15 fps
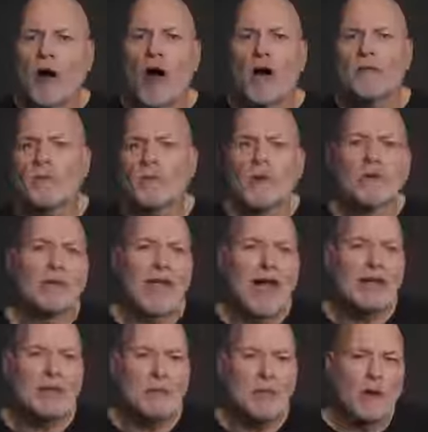Often people
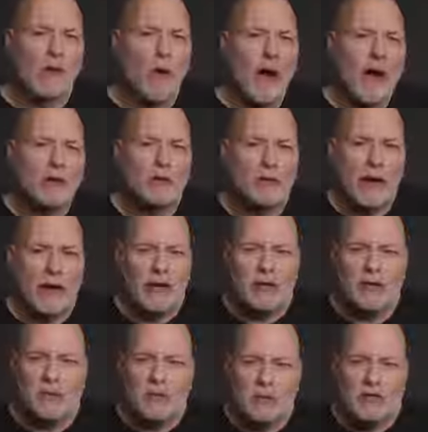ask me why I
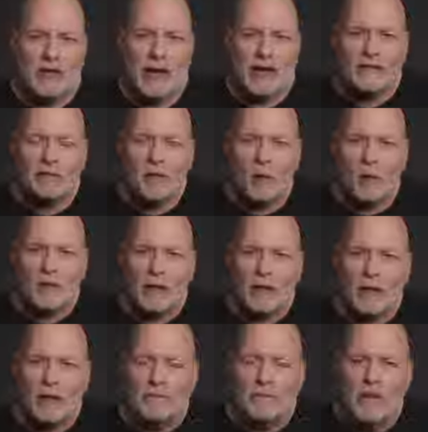created the Protect
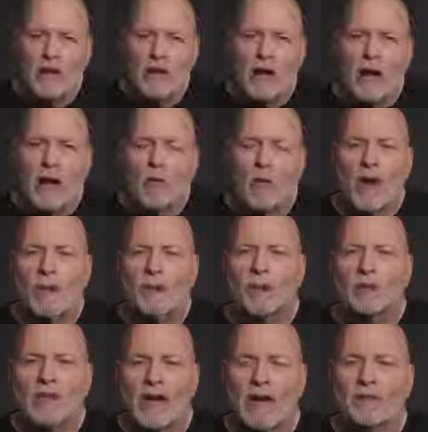formula. Well, the
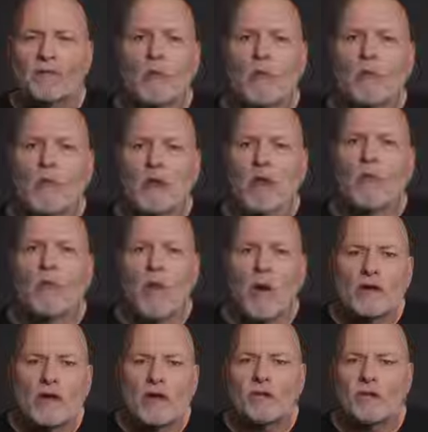Protect formula
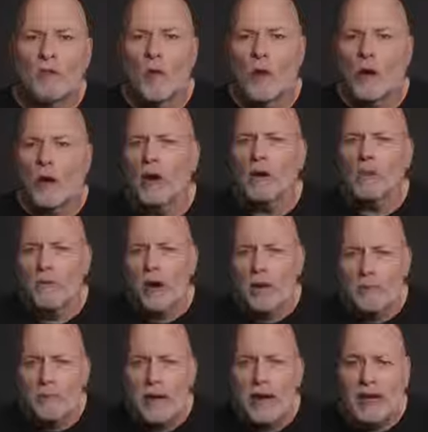wasn't for
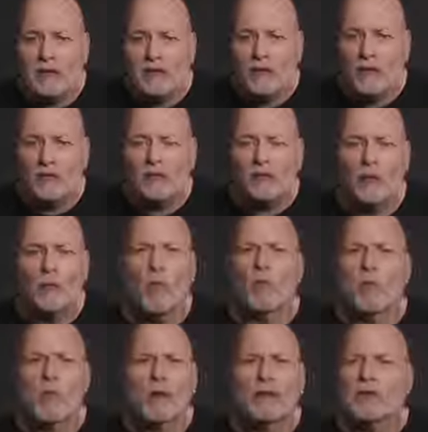my patients that were
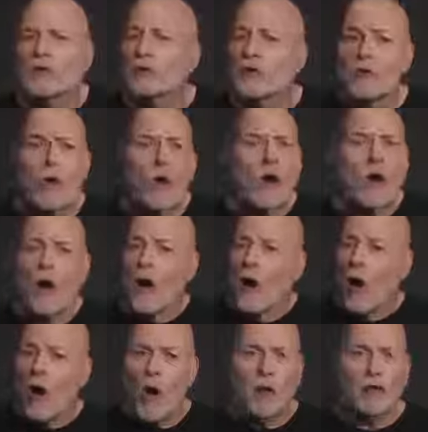willing to do
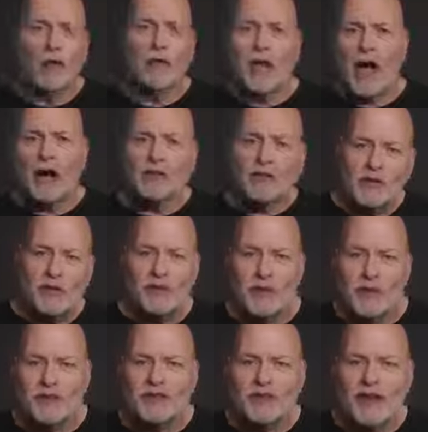all the thousand
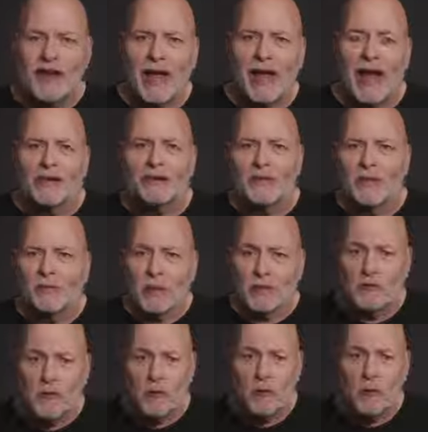things that I asked them to
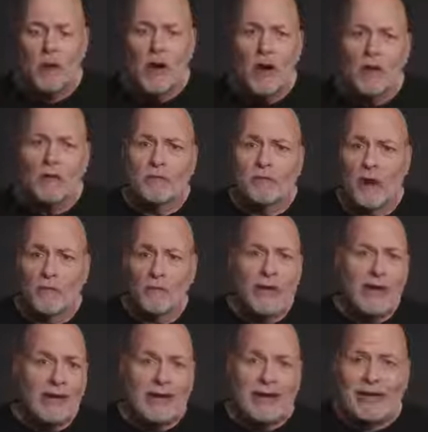do, from
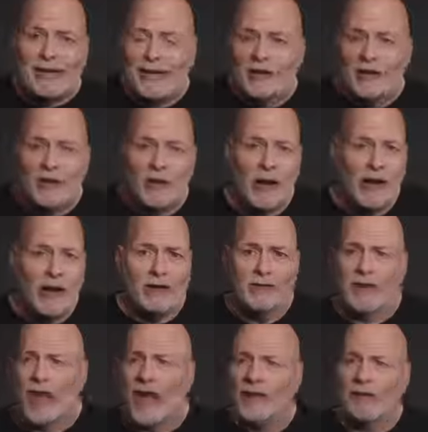eating great,
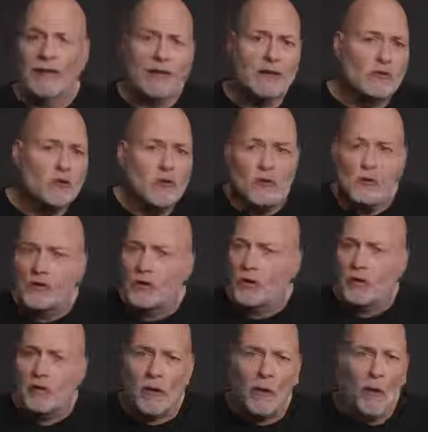to having a
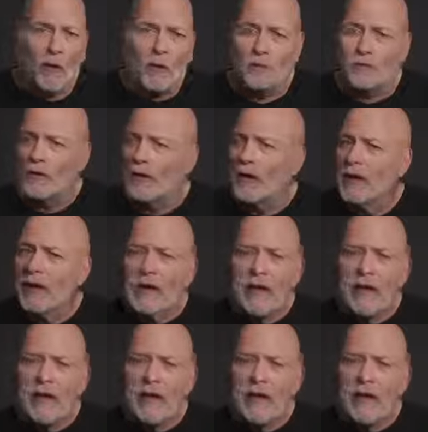juicer at home, to,